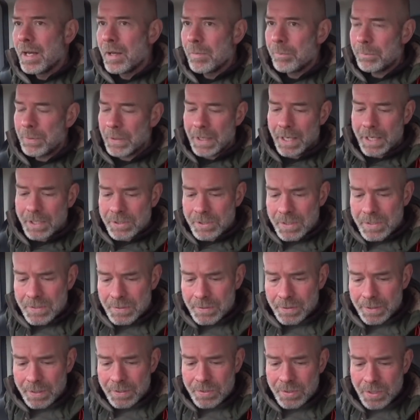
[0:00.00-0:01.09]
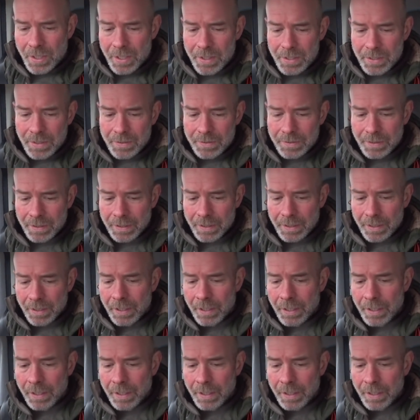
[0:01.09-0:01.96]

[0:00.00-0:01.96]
But I just thought I'd show you that,